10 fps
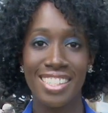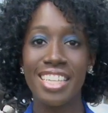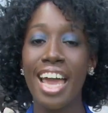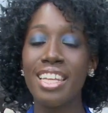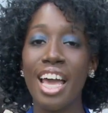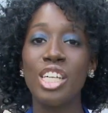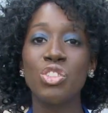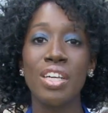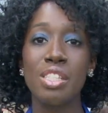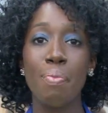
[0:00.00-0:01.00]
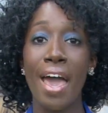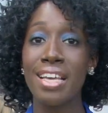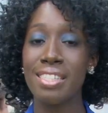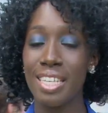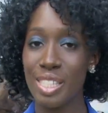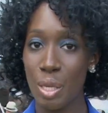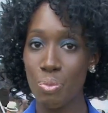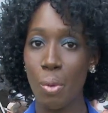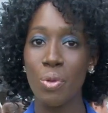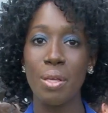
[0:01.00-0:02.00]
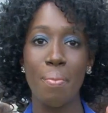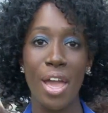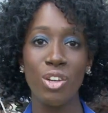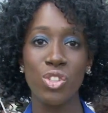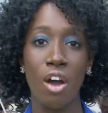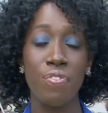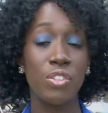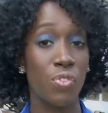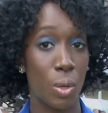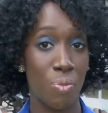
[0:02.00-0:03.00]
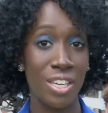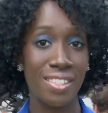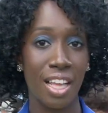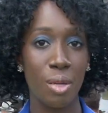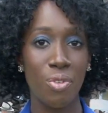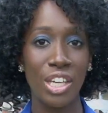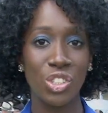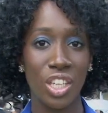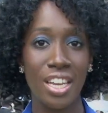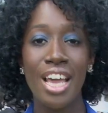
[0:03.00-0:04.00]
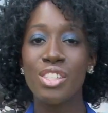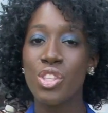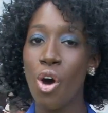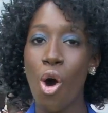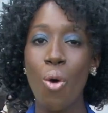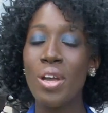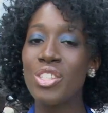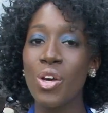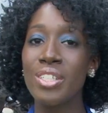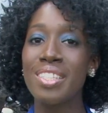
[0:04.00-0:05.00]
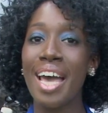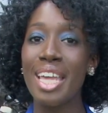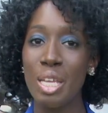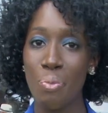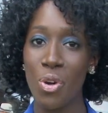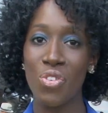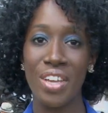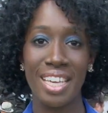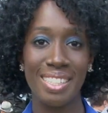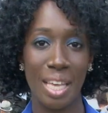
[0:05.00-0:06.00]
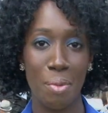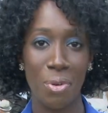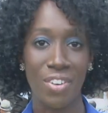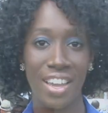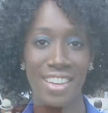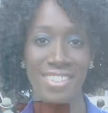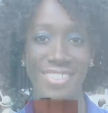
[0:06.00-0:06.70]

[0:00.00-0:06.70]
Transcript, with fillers: Tonight, Latin Trends Magazine teamed up with the mayor's office for a pre-celebration to the always so exciting Puerto Rican Day Parade.